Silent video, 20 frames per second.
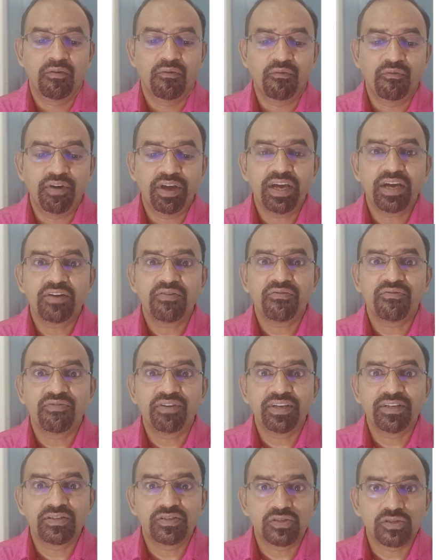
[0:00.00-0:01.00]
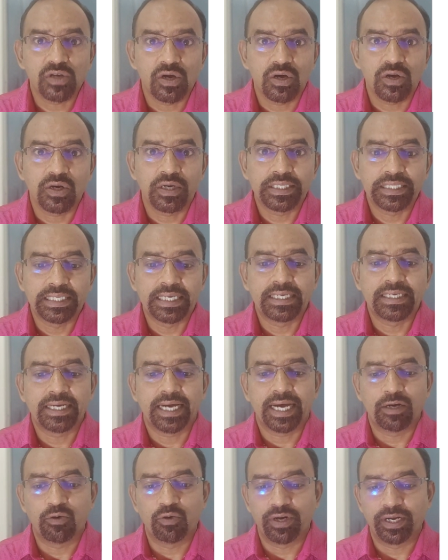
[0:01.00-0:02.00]
Where we saw that
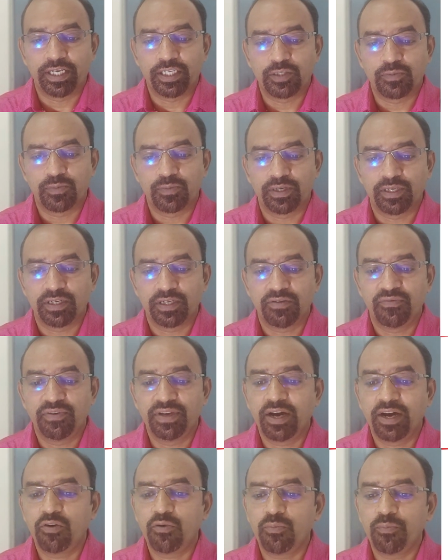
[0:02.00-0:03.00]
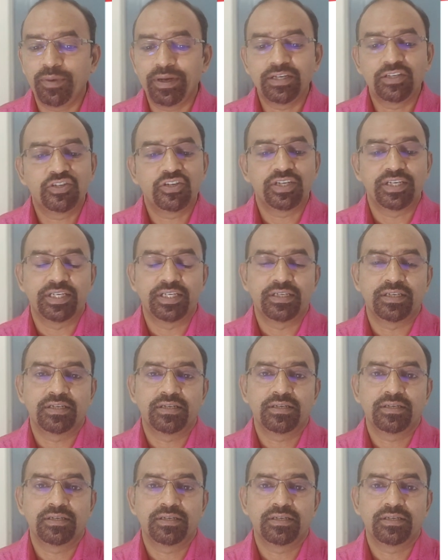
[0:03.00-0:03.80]
advertisement, we have mentioned it,